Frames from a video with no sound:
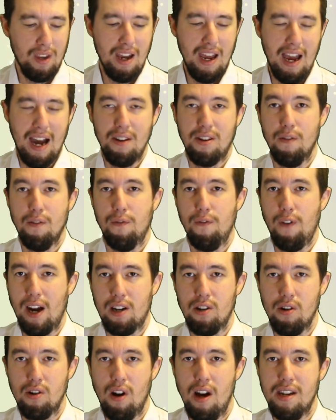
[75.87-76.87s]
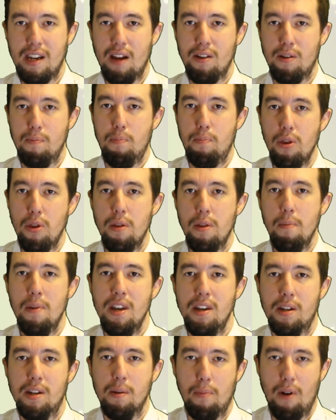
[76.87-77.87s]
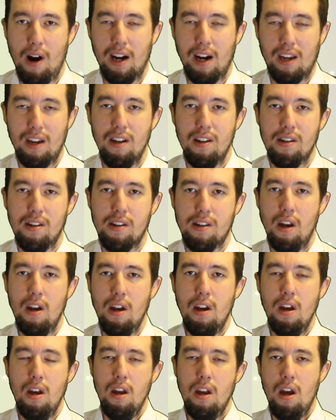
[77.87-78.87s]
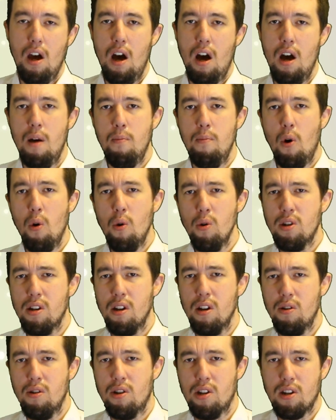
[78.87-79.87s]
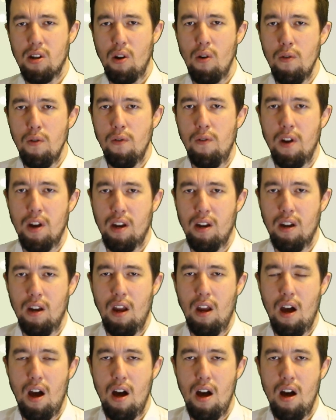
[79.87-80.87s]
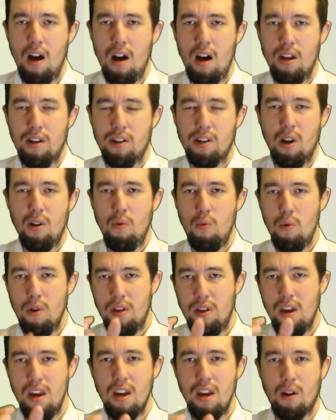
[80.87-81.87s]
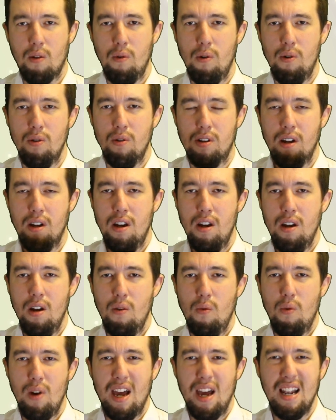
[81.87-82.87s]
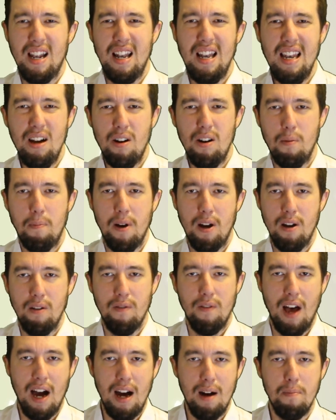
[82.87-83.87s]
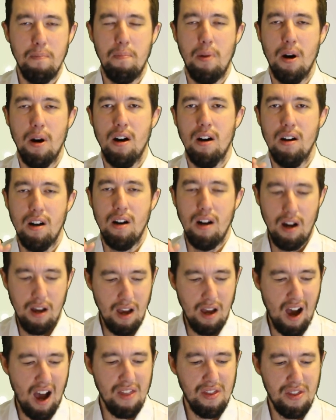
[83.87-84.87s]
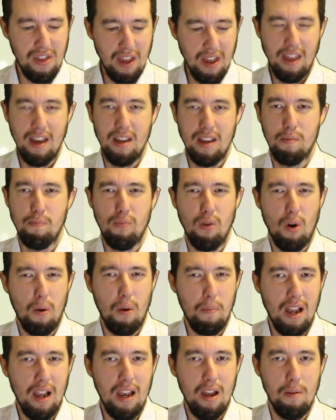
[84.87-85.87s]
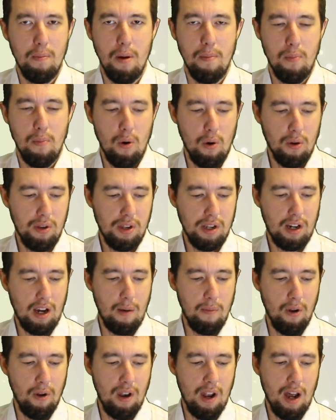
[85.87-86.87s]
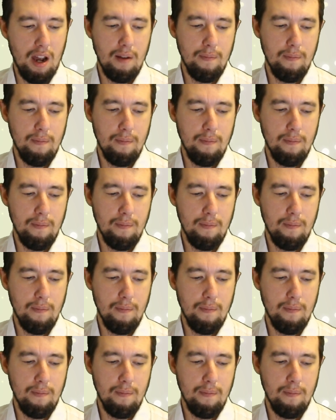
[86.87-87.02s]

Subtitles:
factorise, how to put them into brackets. Also solving, so with the equals. We had a little bit of that, but I think there's probably a little bit more to come on that.